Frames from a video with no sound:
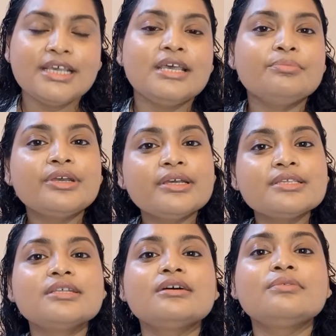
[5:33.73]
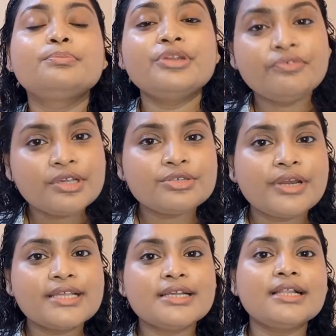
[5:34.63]
Because the previous
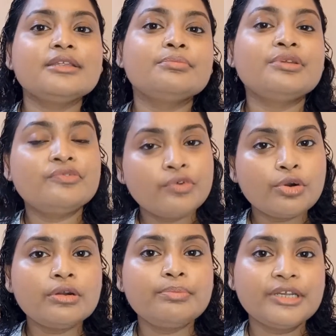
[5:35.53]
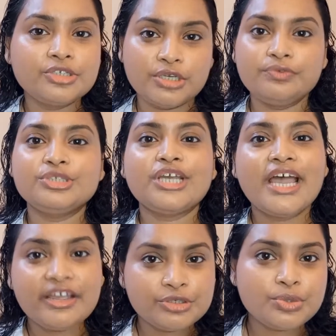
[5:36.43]
result, the before picture which I
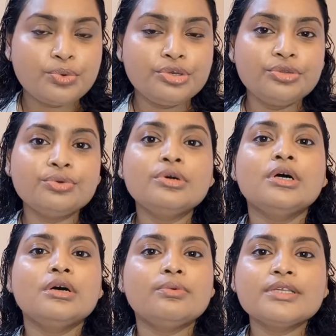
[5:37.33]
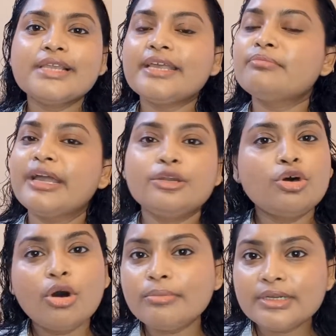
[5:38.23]
have shown you, was like my
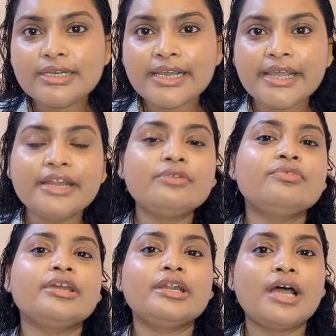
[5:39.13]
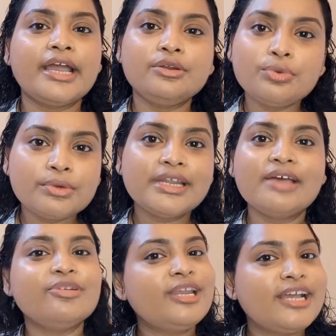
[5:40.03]
normal hair where I don't
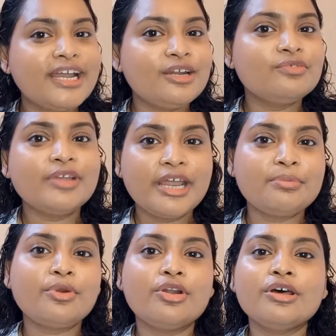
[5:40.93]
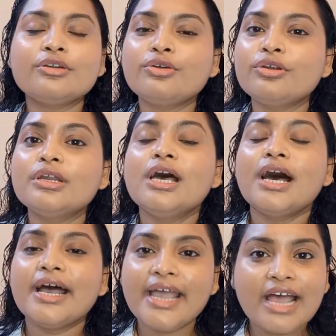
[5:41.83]
have any kind of hair product or
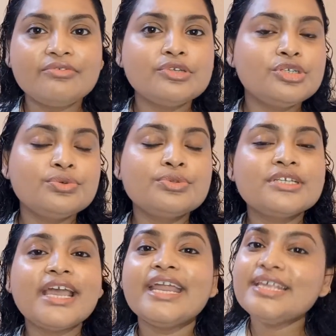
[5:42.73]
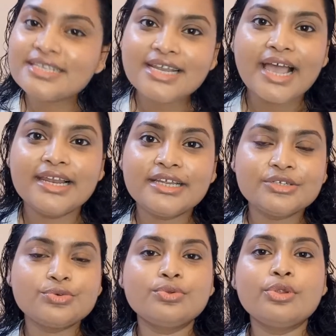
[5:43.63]
I haven't used any styling
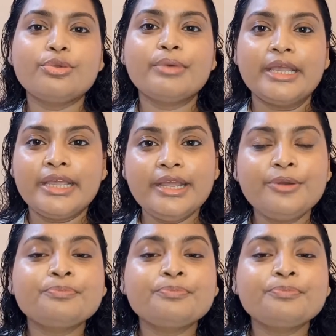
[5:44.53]
tool on my hair.